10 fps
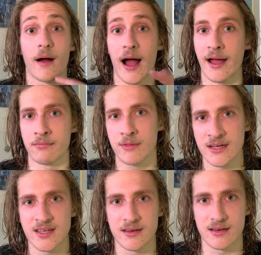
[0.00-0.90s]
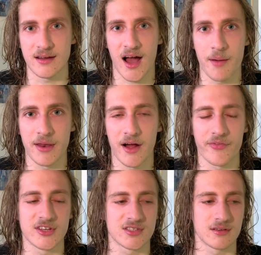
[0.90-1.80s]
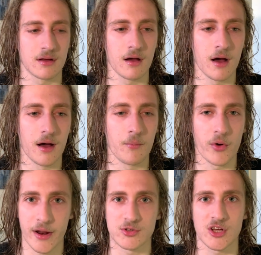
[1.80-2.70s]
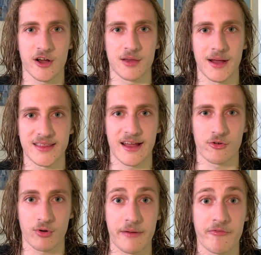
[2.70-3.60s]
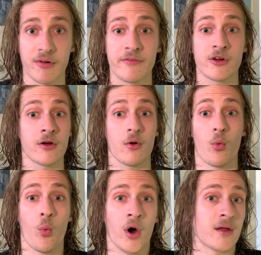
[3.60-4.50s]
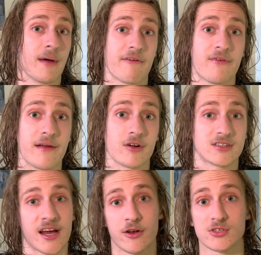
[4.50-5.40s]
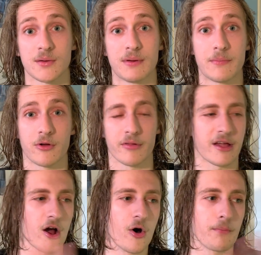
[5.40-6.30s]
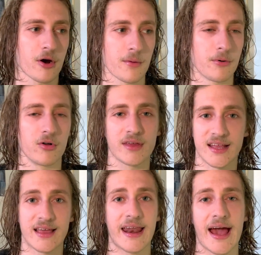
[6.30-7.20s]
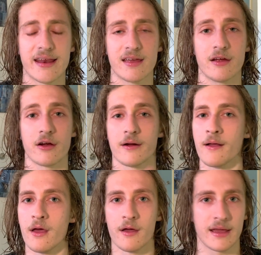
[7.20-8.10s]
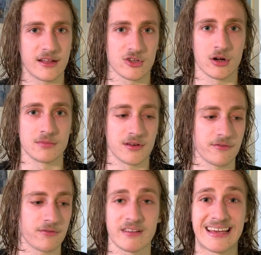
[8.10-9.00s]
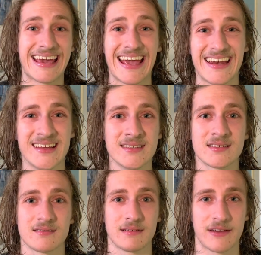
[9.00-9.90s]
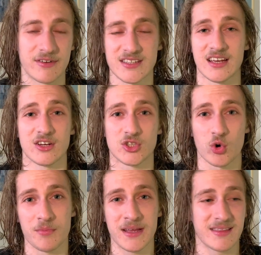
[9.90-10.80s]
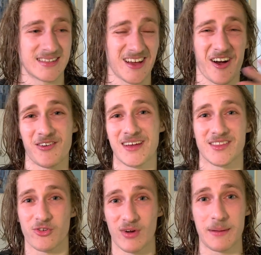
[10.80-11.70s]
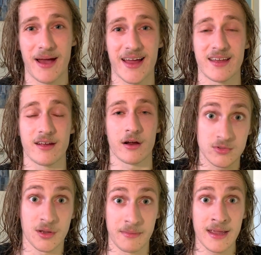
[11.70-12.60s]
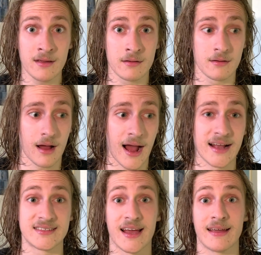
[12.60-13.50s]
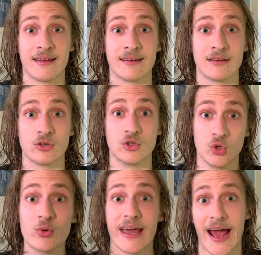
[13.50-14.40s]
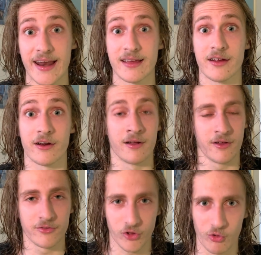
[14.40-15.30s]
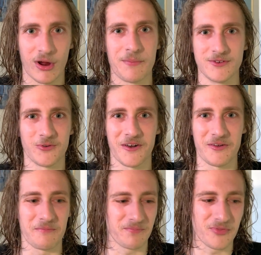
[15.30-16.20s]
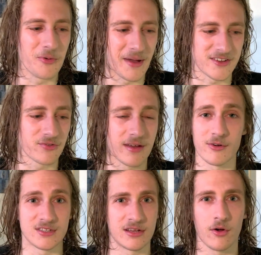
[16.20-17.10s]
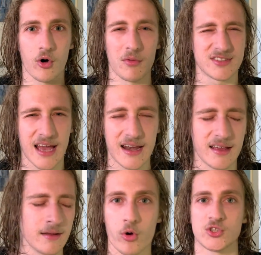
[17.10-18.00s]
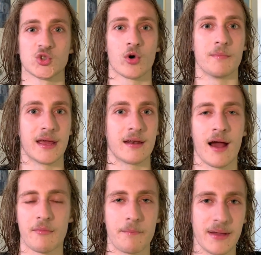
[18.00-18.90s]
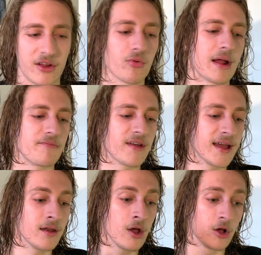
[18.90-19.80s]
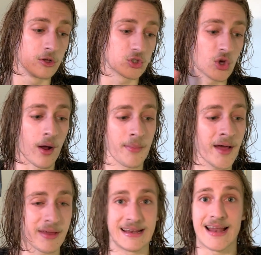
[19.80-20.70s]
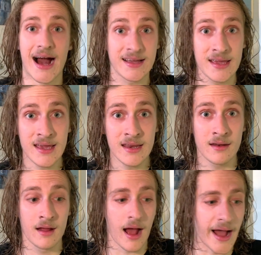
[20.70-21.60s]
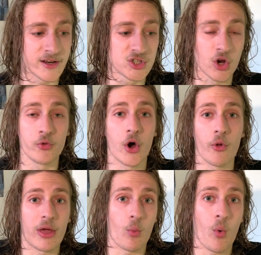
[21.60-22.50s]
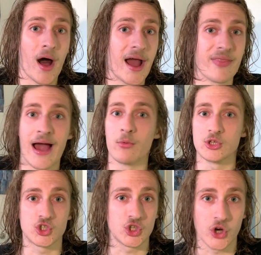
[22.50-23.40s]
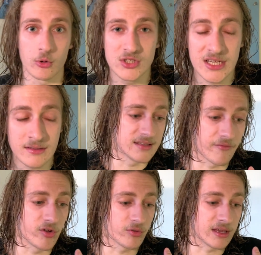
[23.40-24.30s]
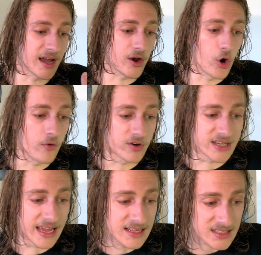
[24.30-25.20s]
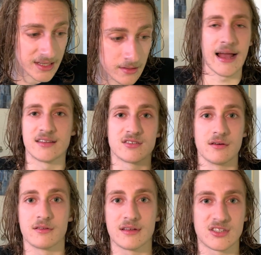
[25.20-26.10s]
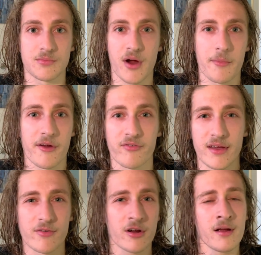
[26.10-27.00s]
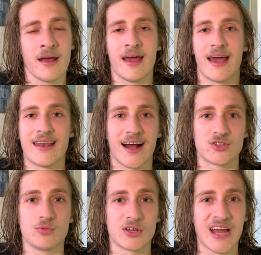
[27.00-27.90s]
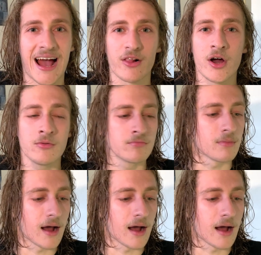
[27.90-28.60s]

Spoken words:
I guess I didn't comment on this when I was talking about that grape flavor. One of my favorites. I know some people are like, oh, purple, get that out of here. In terms of like candies, if it's like an assortment, they say, oh, get the grape out of here. To me, I say, you get out of here. The grape is one of the best flavors in almost any assortment. I'm a big grape fan, so I'm not like knocking it. I just don't know like why that was chosen. Definitely kind of overtakes it as the primary flavor and not too much aloe.